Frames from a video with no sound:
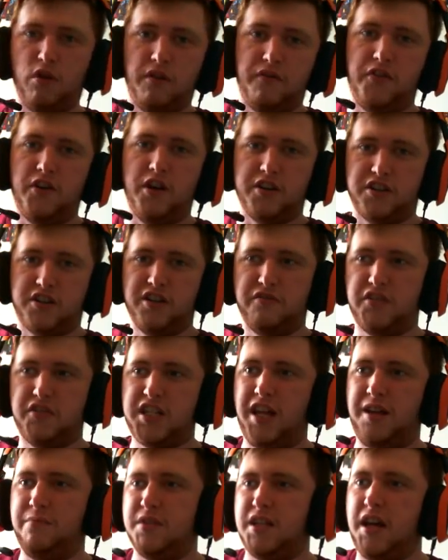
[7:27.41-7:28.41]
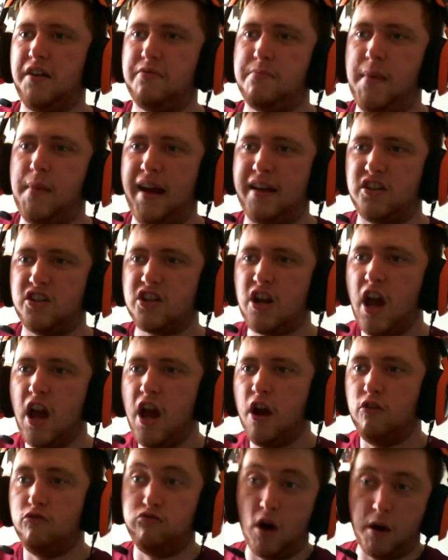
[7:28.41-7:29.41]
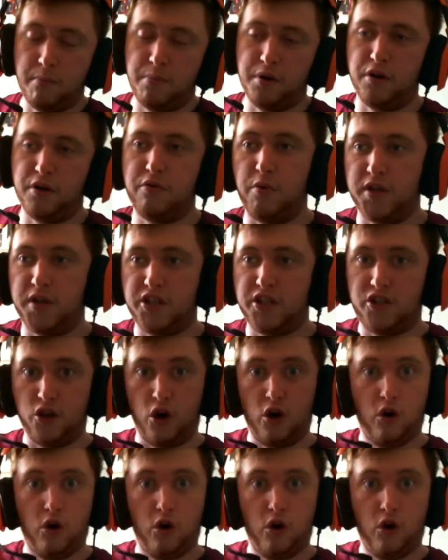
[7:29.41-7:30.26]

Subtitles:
version of Team Deathmatch. Rumble, which is your